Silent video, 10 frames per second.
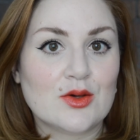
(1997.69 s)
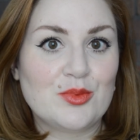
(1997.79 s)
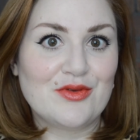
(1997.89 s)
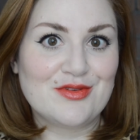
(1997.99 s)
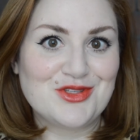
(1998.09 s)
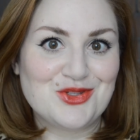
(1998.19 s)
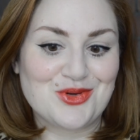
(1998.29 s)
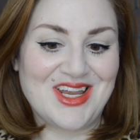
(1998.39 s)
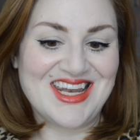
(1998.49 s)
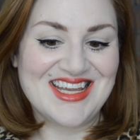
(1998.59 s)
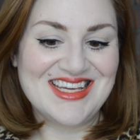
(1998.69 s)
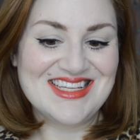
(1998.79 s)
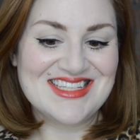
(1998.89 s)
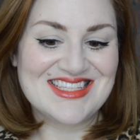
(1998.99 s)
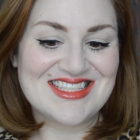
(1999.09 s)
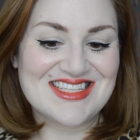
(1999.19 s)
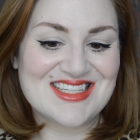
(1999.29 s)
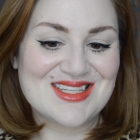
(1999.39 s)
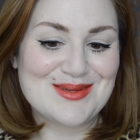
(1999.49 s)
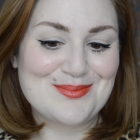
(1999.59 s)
hope you've enjoyed it.